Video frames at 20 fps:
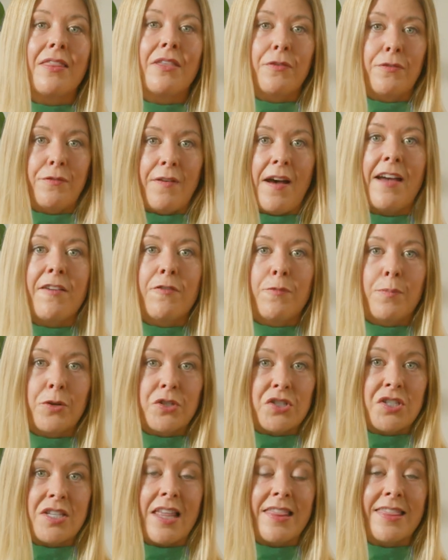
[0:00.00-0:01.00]
the
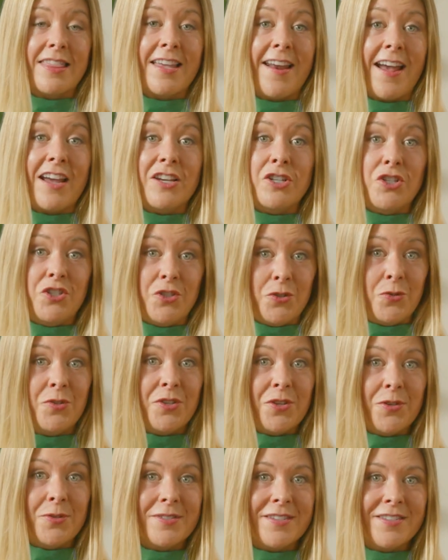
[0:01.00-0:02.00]
5% that I do
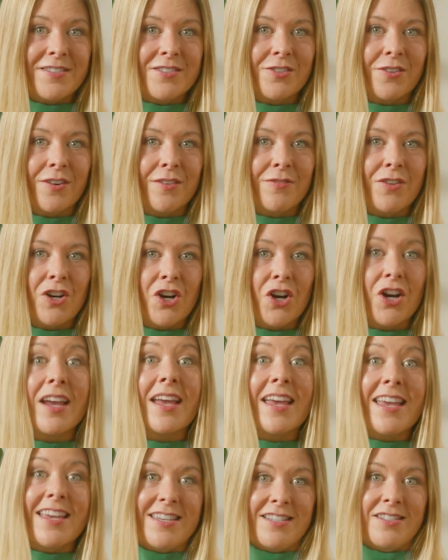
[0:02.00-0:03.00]
use in Scrivener
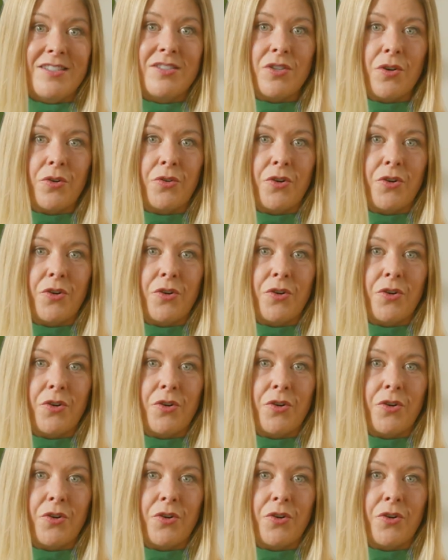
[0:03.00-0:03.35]
is so